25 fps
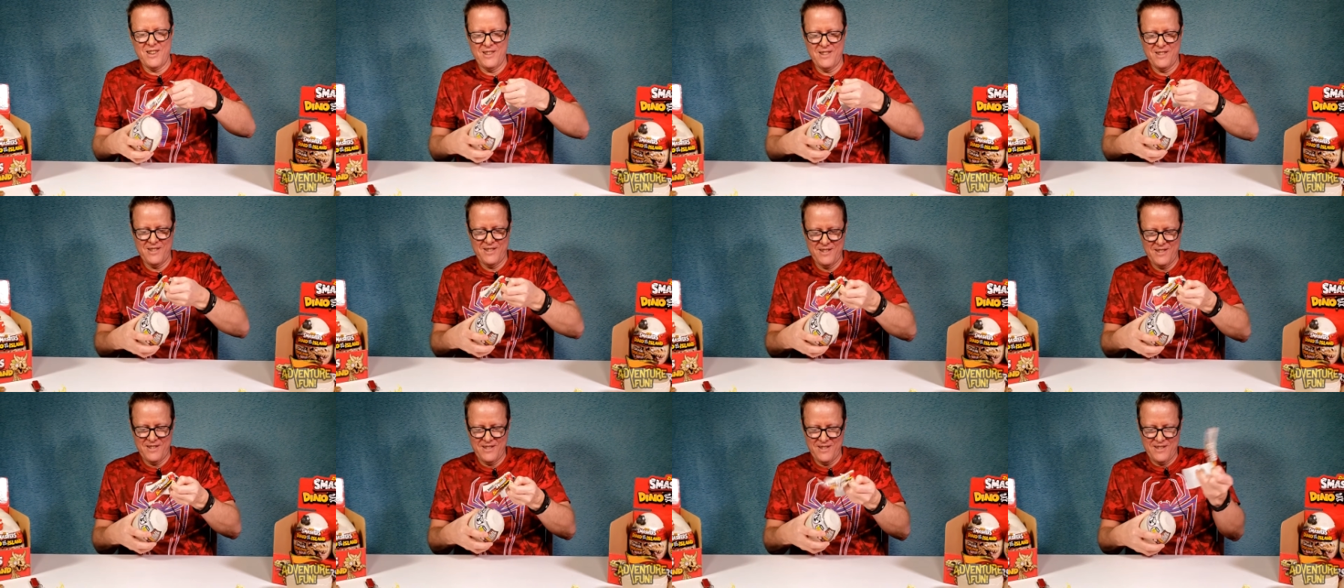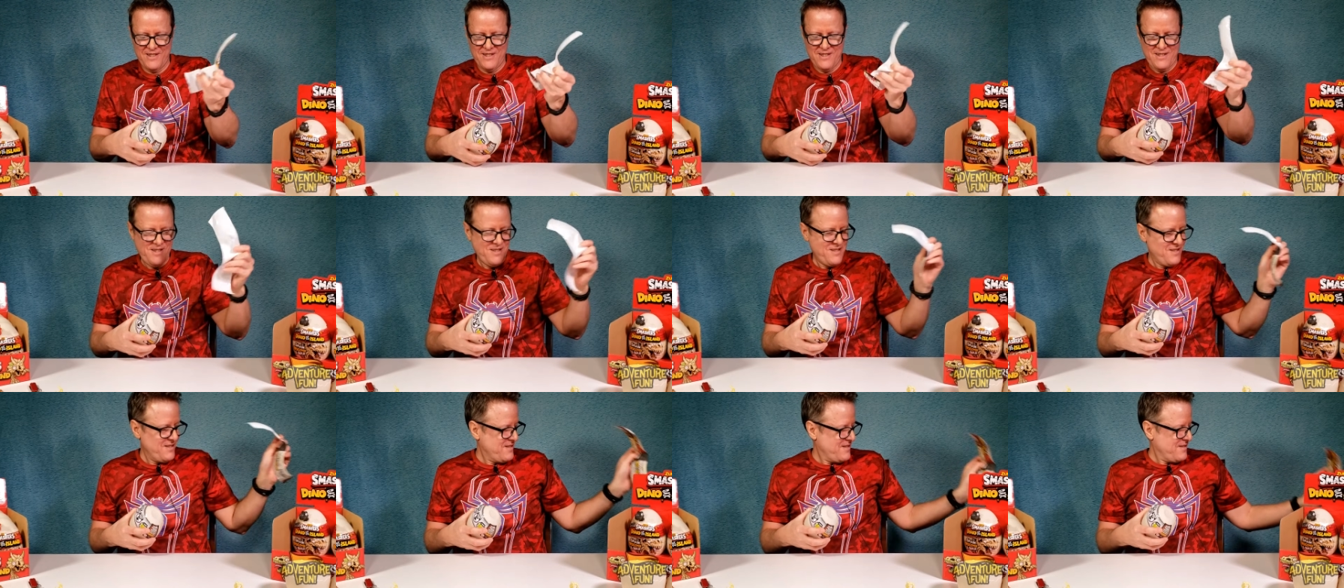millions of
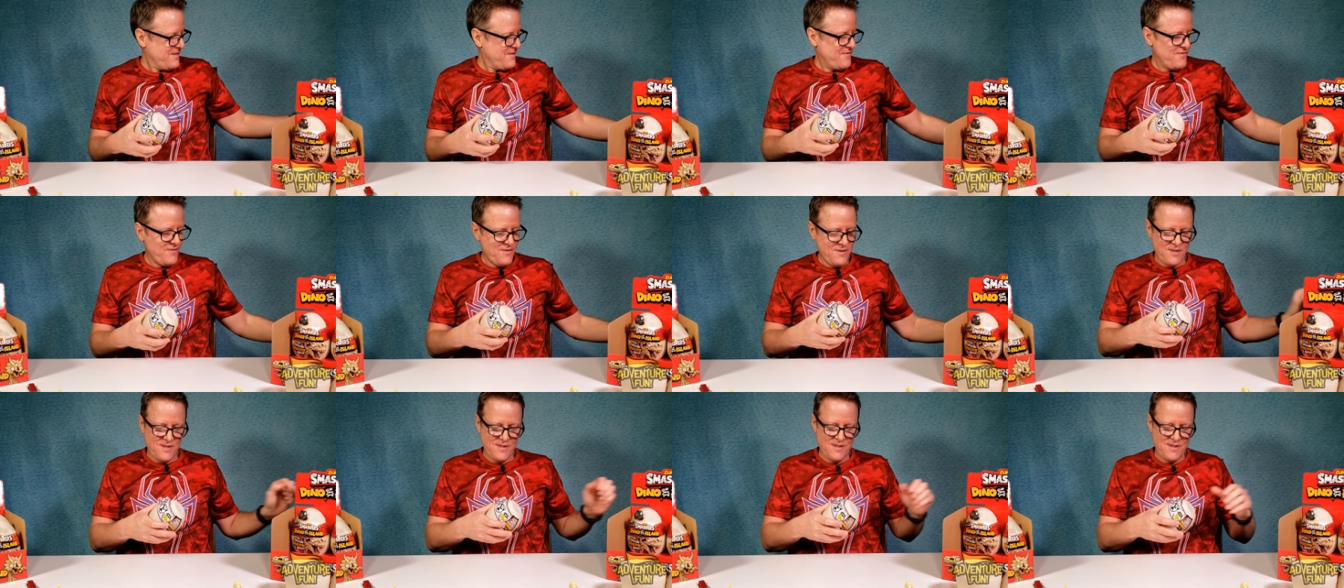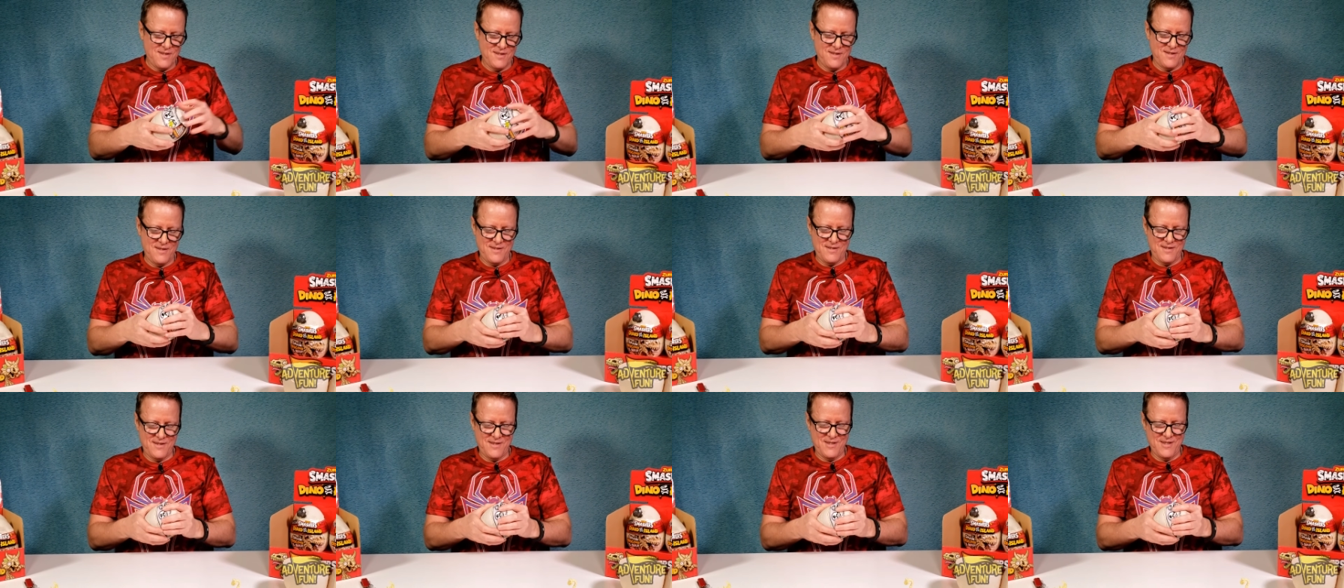other people out there
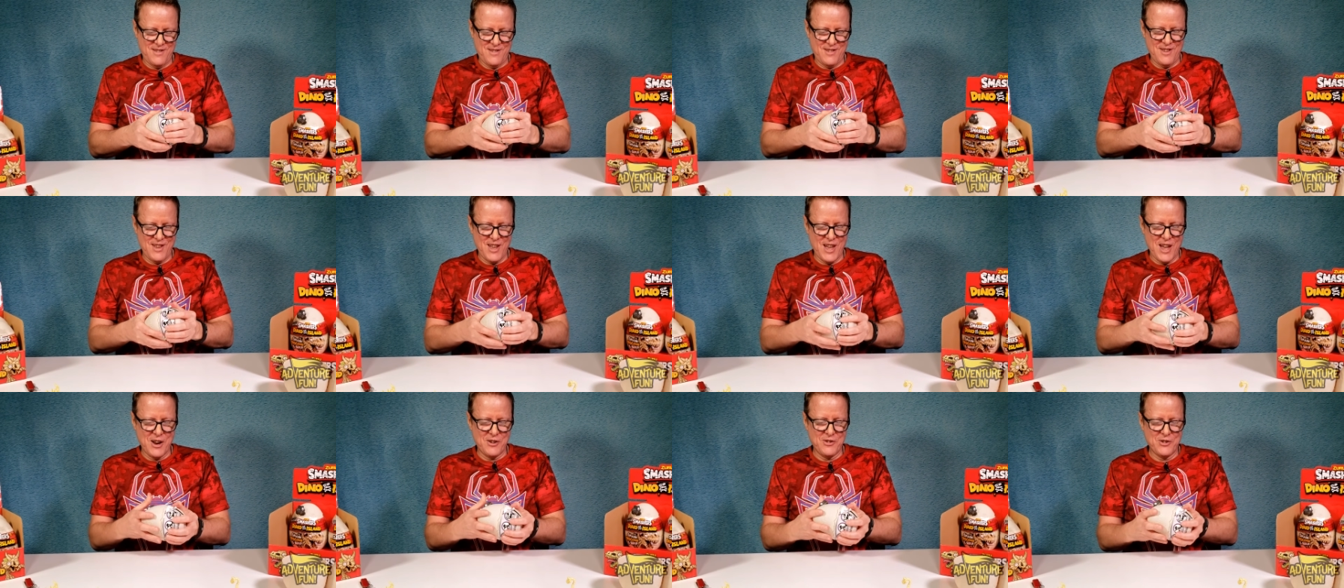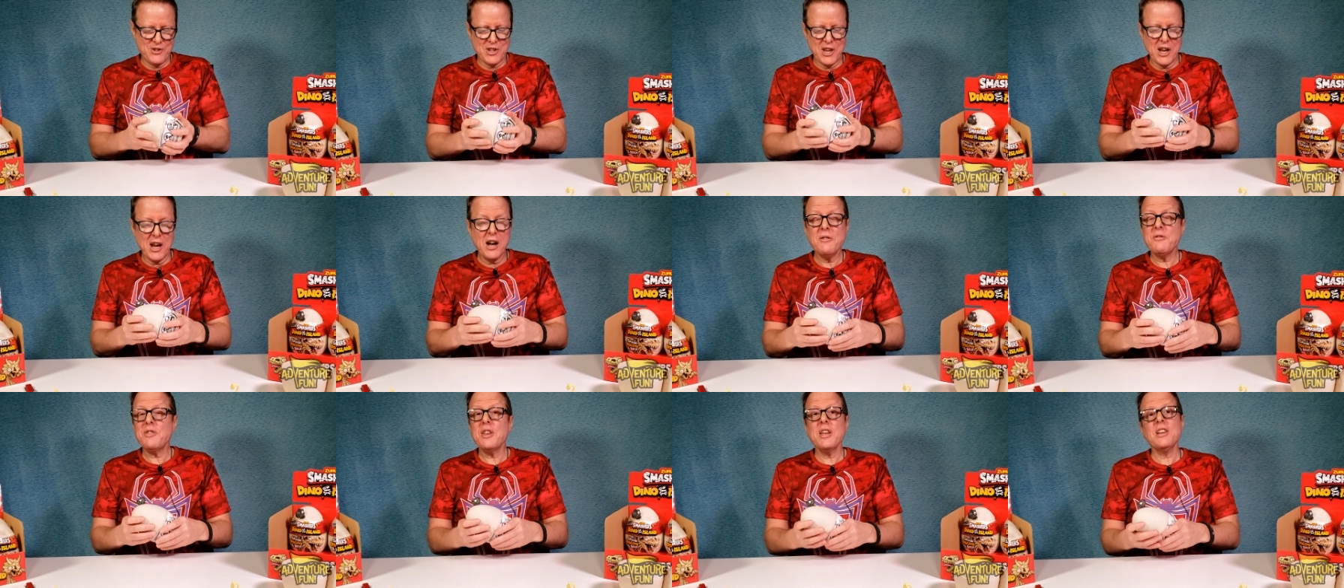watching this video. Yeah, they're saying,
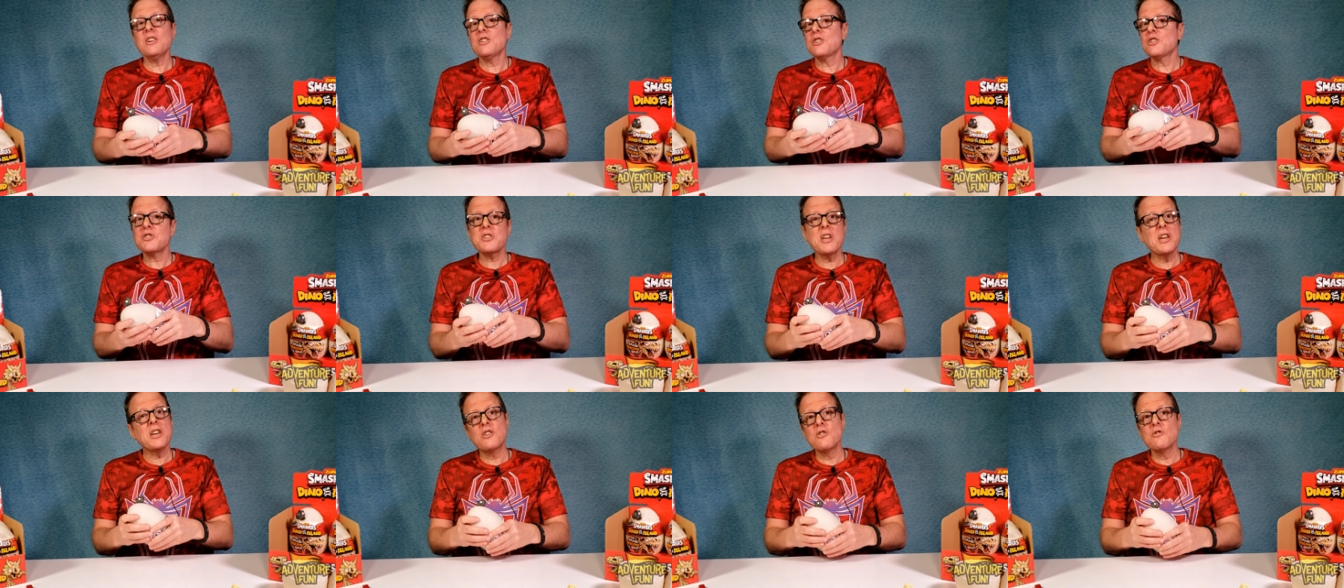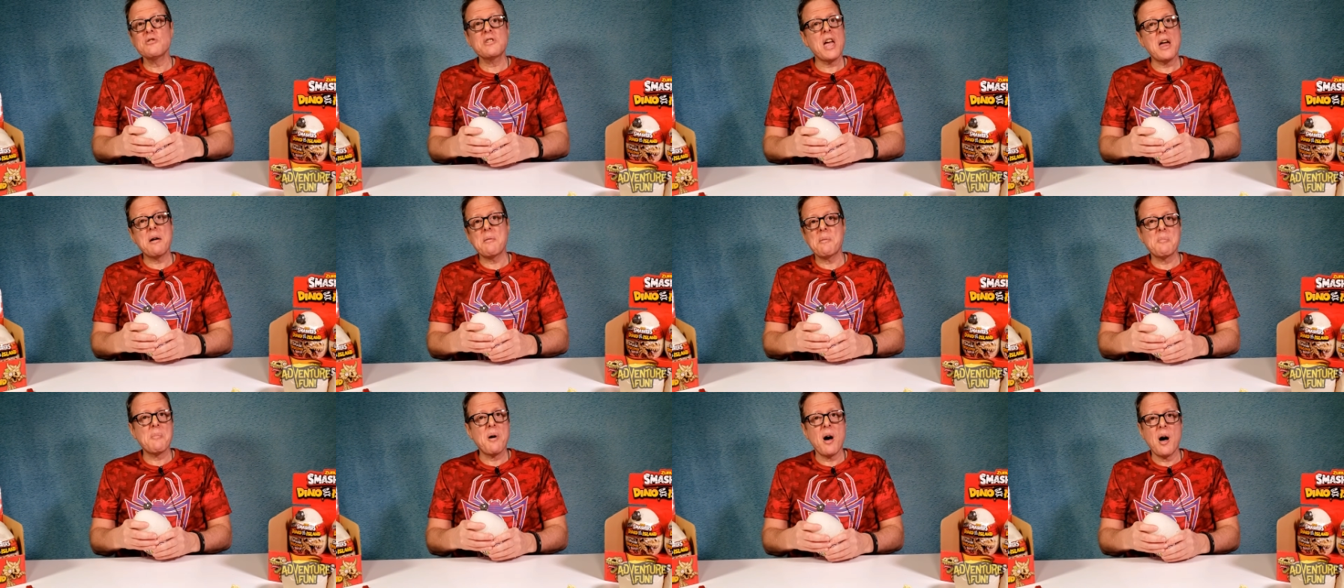I'm thinking just like you,
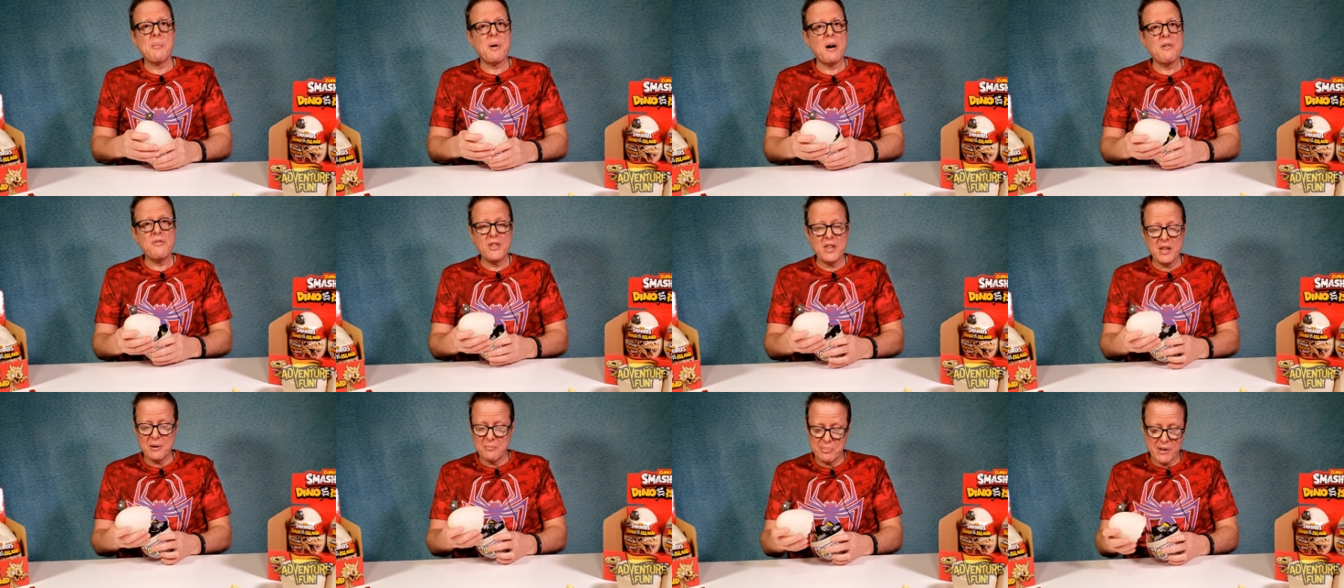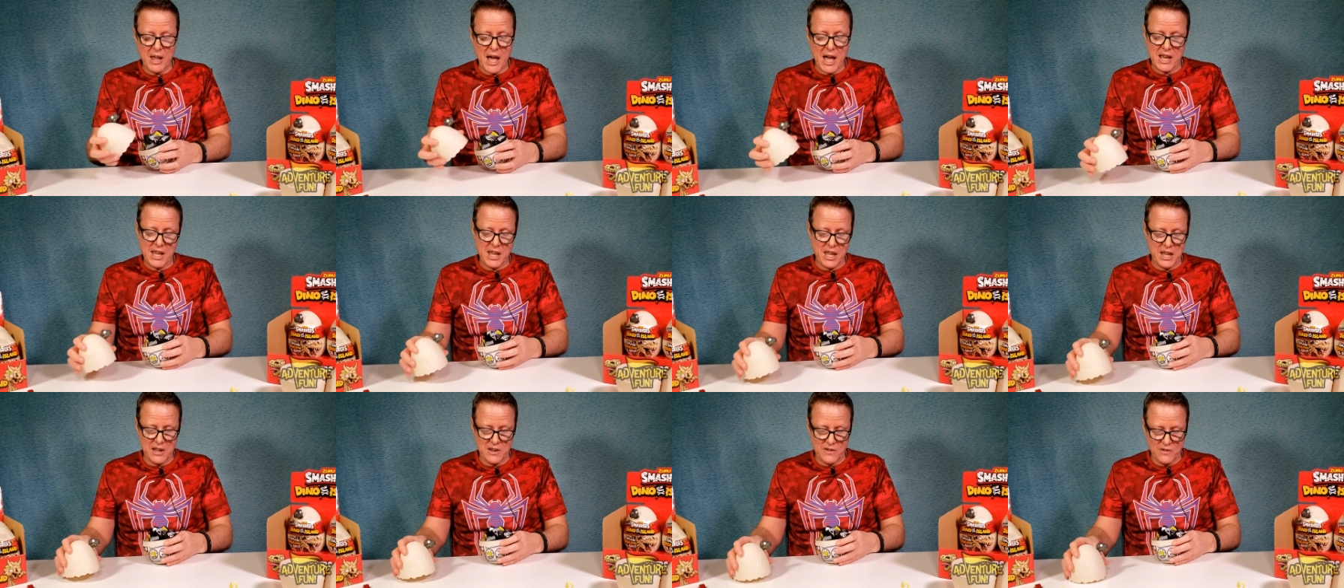Camera Mom. I'm thinking
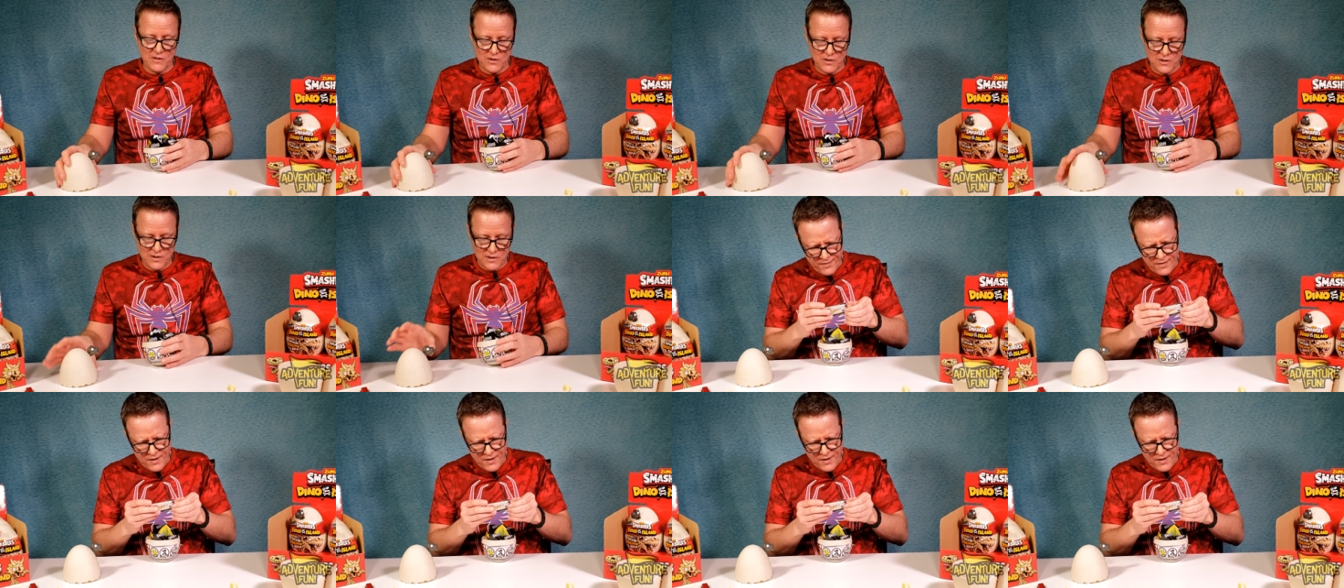blackheads.